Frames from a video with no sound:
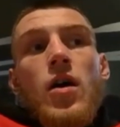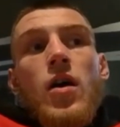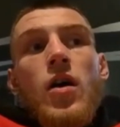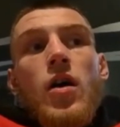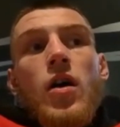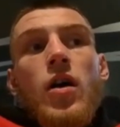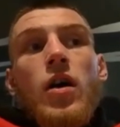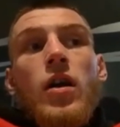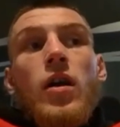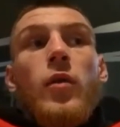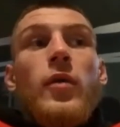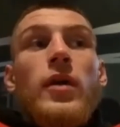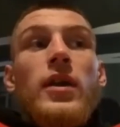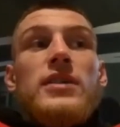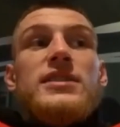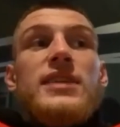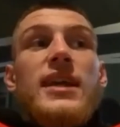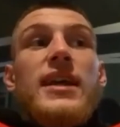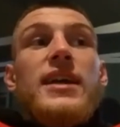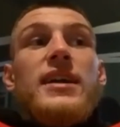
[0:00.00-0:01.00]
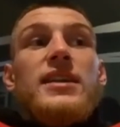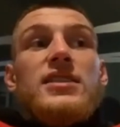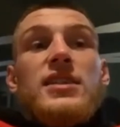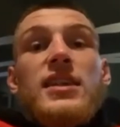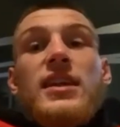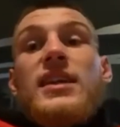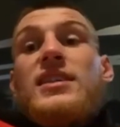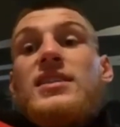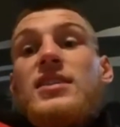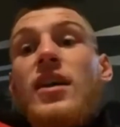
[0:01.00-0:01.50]
all I will say is
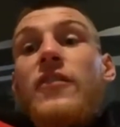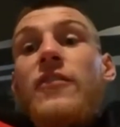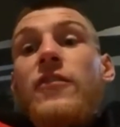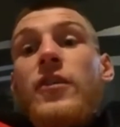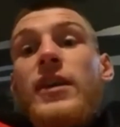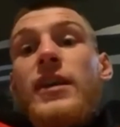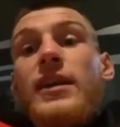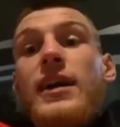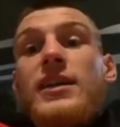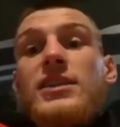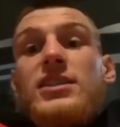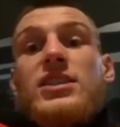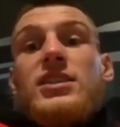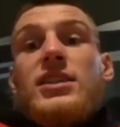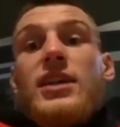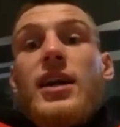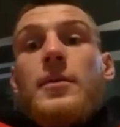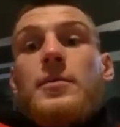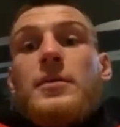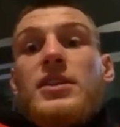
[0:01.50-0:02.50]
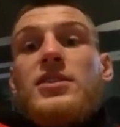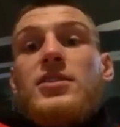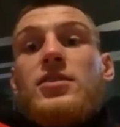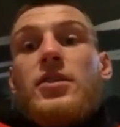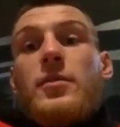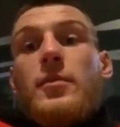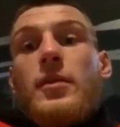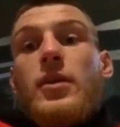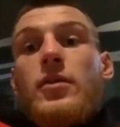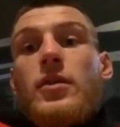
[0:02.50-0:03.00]
he's not fighting Archie Sharp this
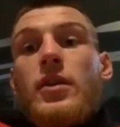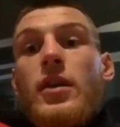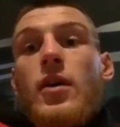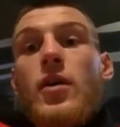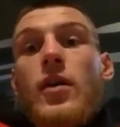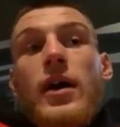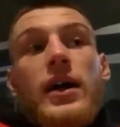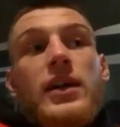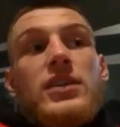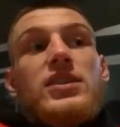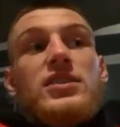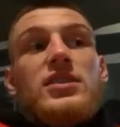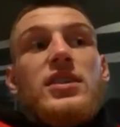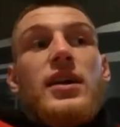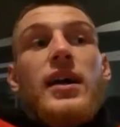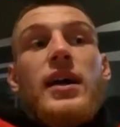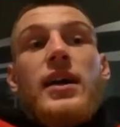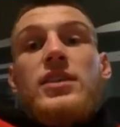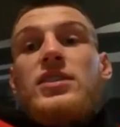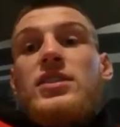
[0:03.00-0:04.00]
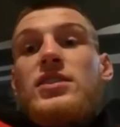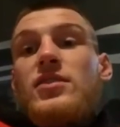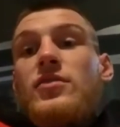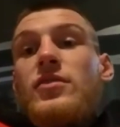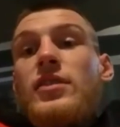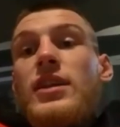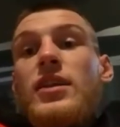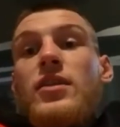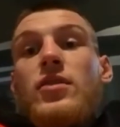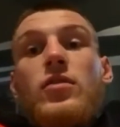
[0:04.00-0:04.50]
time around. You know, Archie's a, Archie's a
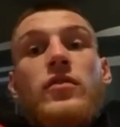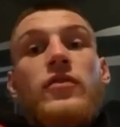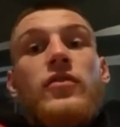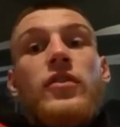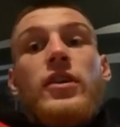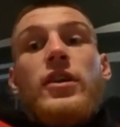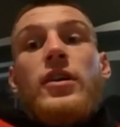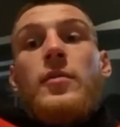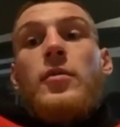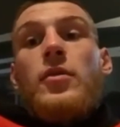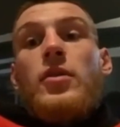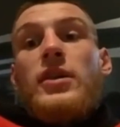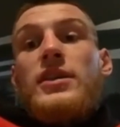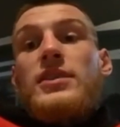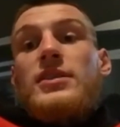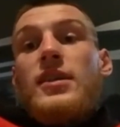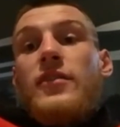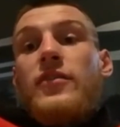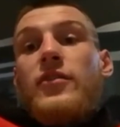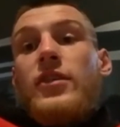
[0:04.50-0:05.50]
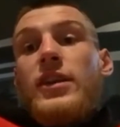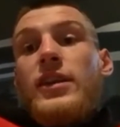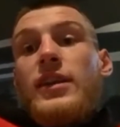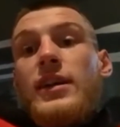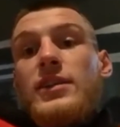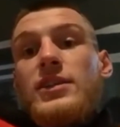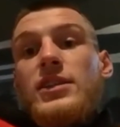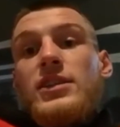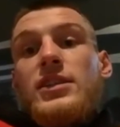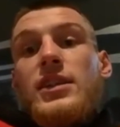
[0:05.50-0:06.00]
really good fighter, but he's not fighting
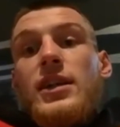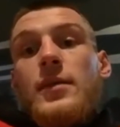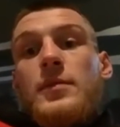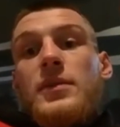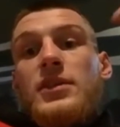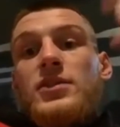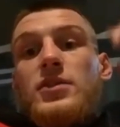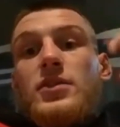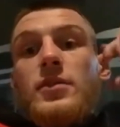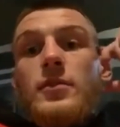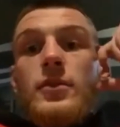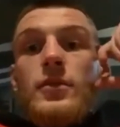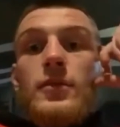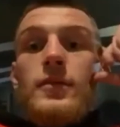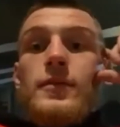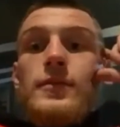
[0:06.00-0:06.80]
Archie Sharp this time around.